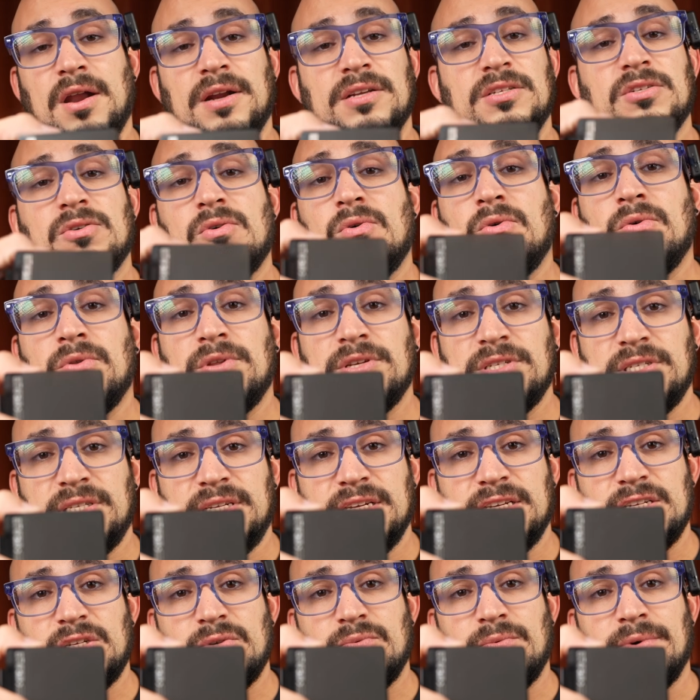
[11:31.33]
as cold as
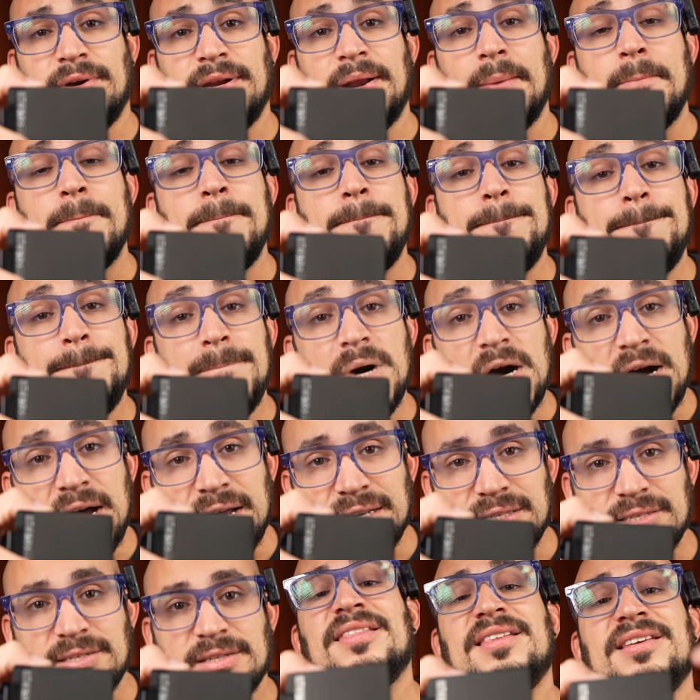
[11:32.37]
this one,
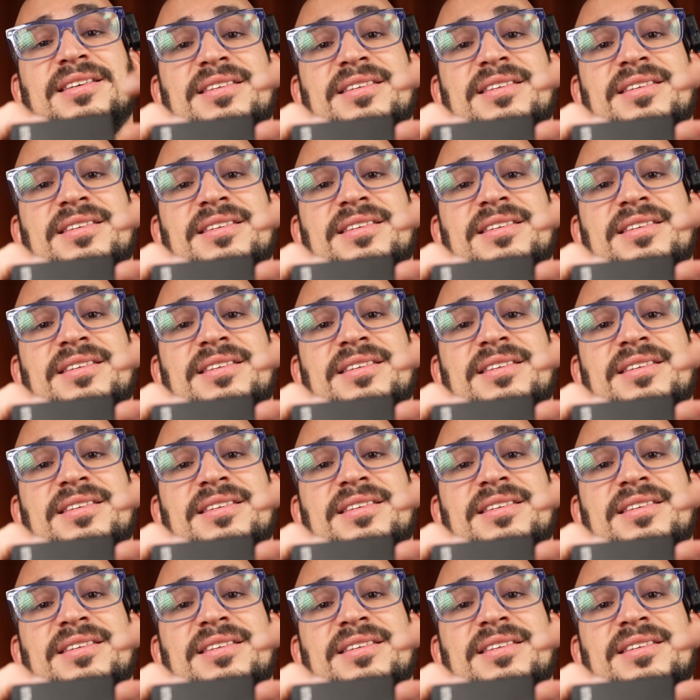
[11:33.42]
but the